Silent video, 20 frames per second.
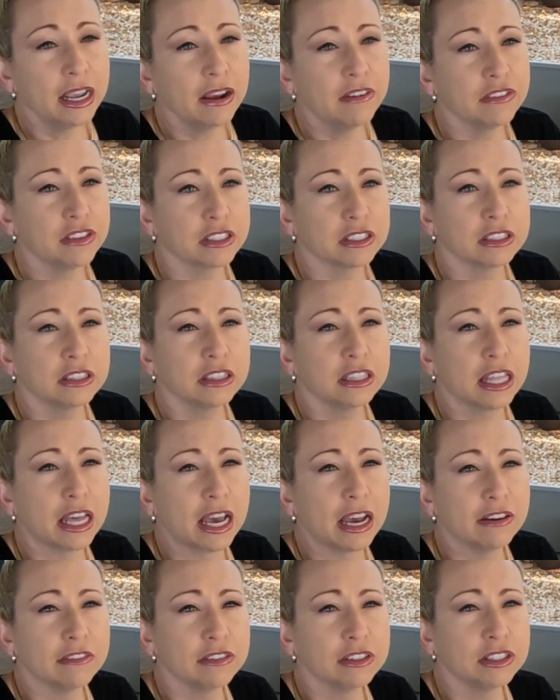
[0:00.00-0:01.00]
of have this
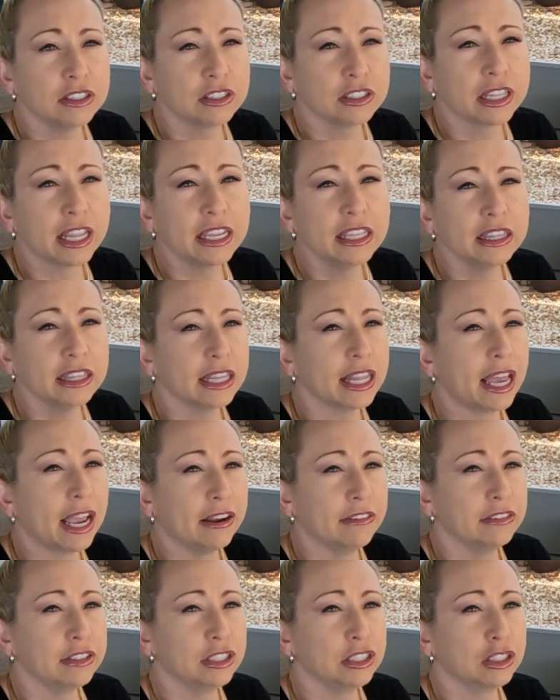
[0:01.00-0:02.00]
lavender, light
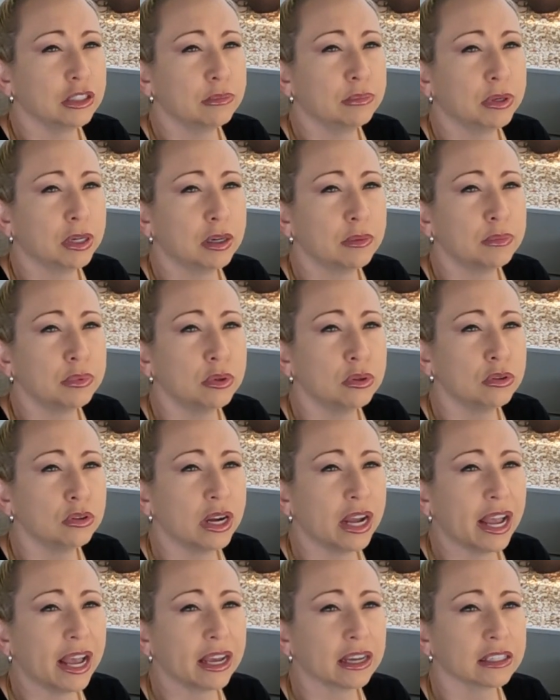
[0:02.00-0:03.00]
lavender
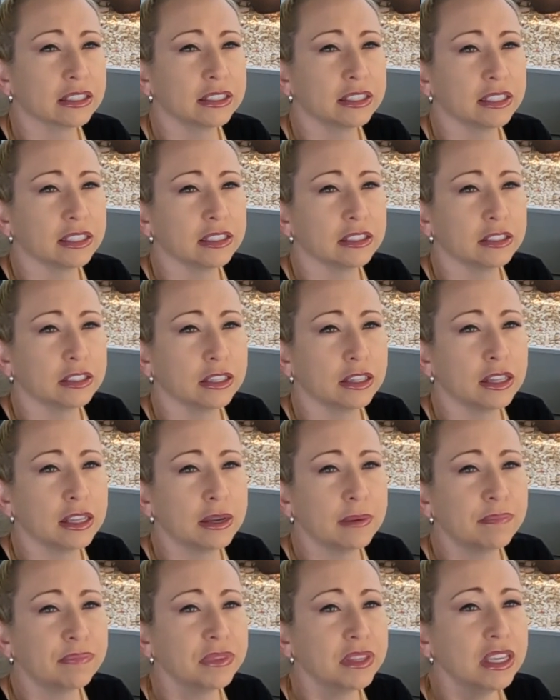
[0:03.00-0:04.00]
purple accent to
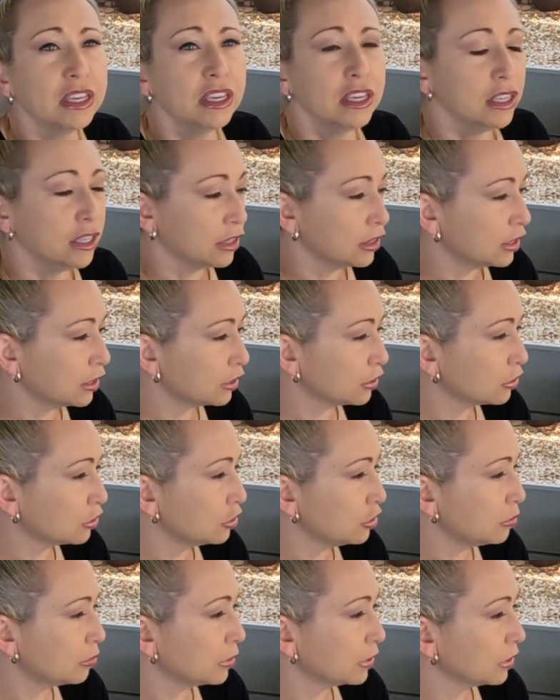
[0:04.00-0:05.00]
them. They're
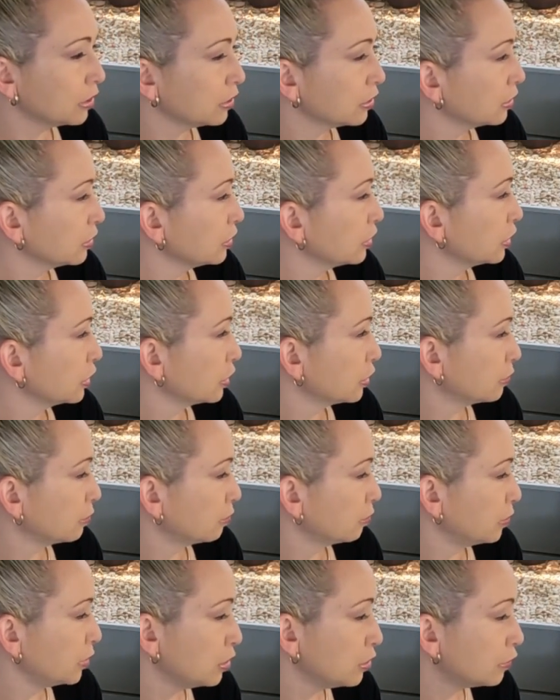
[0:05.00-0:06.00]
super just
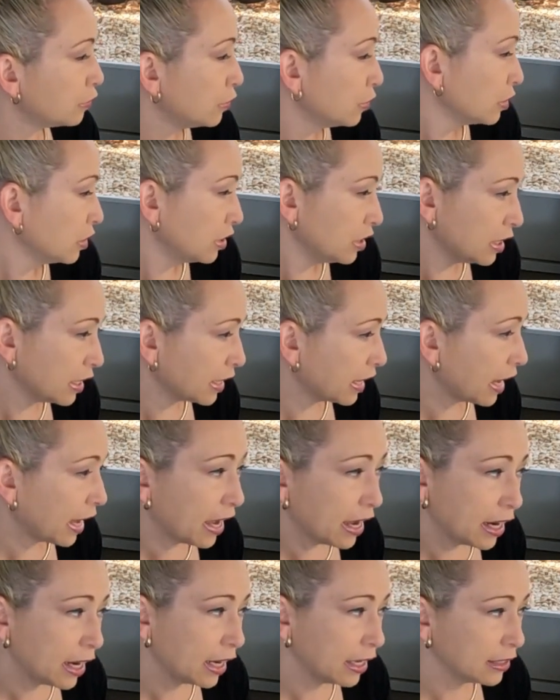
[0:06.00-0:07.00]
beautiful to look
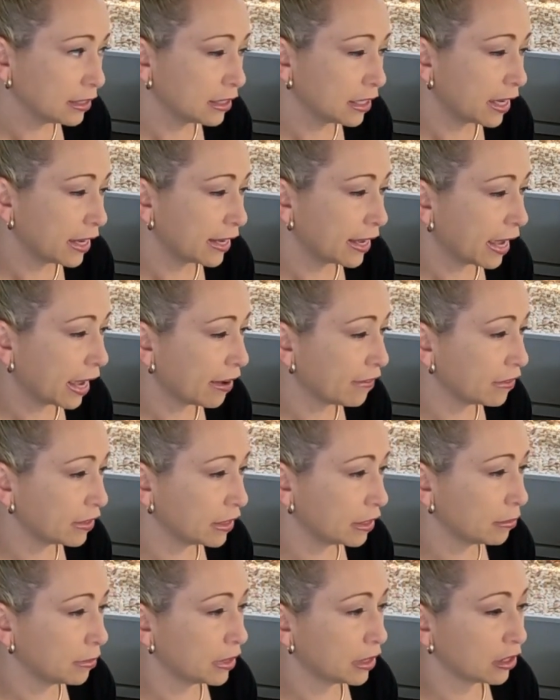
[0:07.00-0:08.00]
at. I like
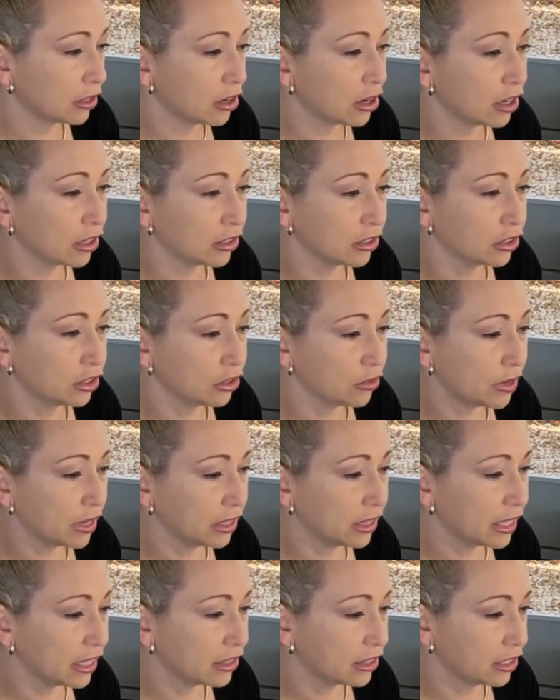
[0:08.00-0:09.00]
having them in the garden, so I
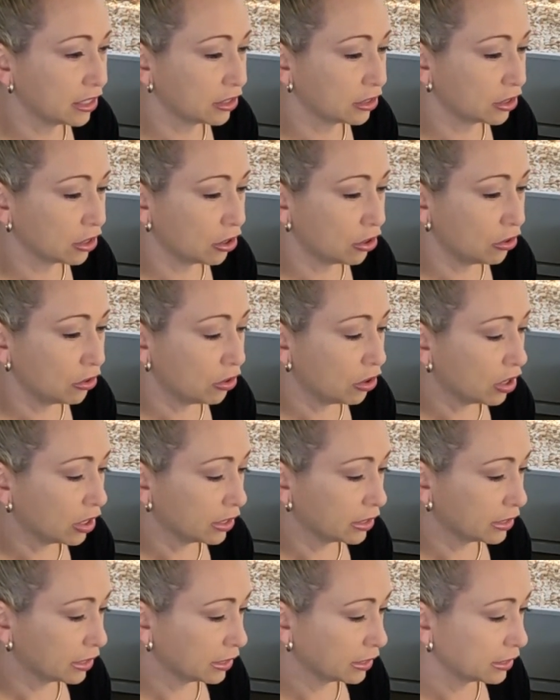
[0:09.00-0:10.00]
let these go
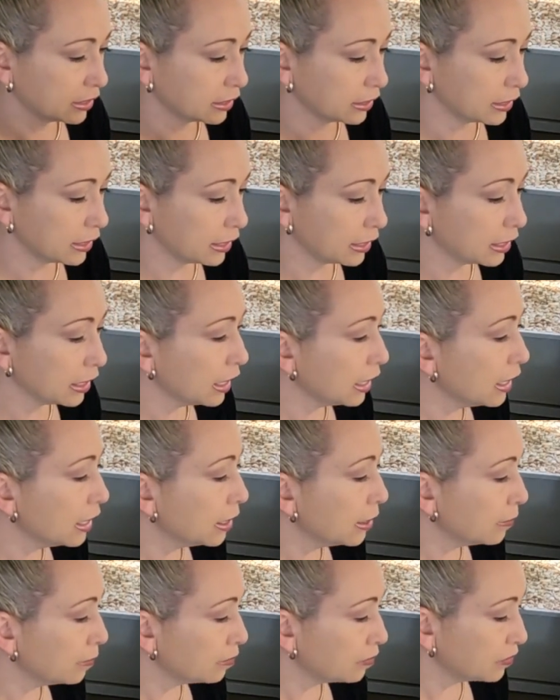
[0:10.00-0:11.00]
on to seed.
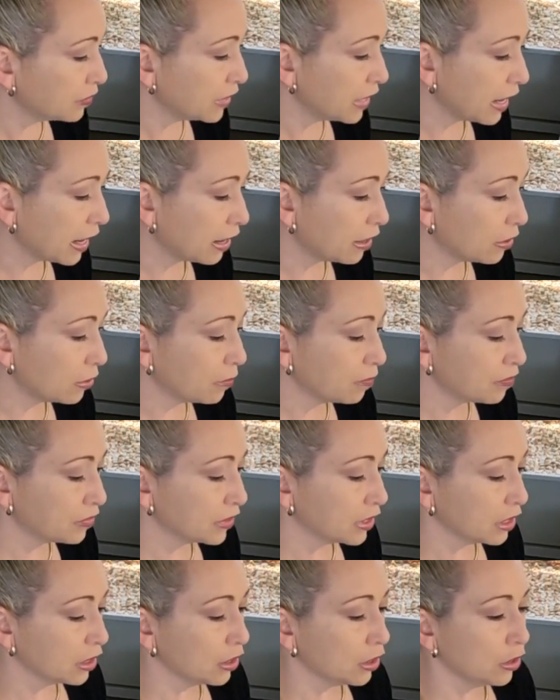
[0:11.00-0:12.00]
Now,
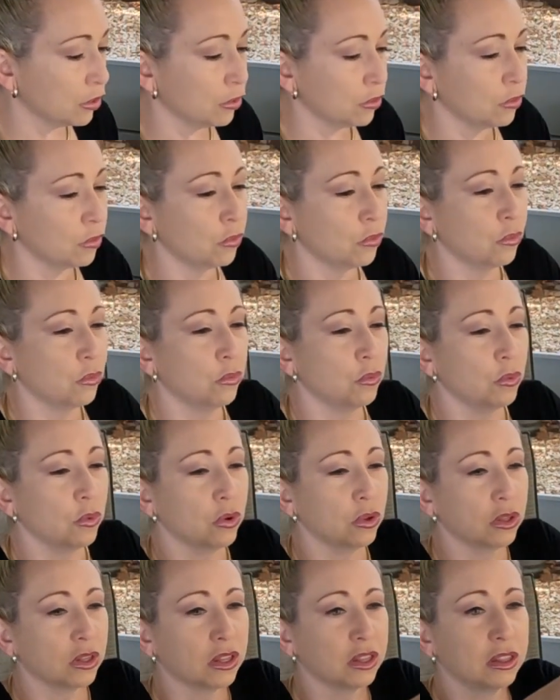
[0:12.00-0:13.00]

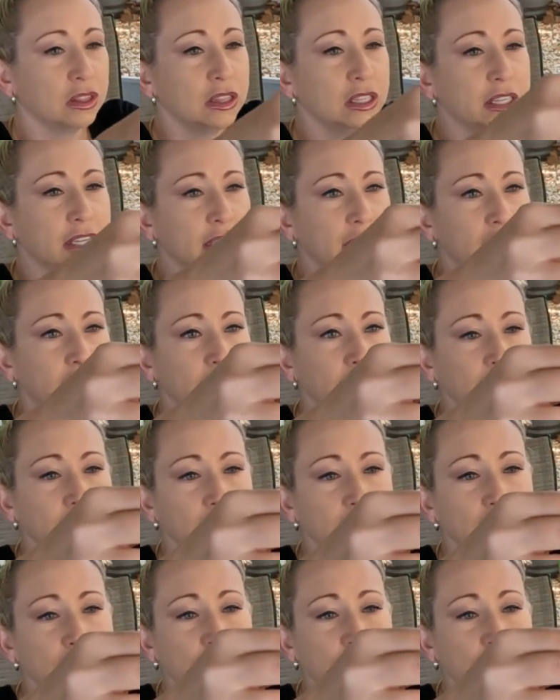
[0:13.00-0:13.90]
look at this.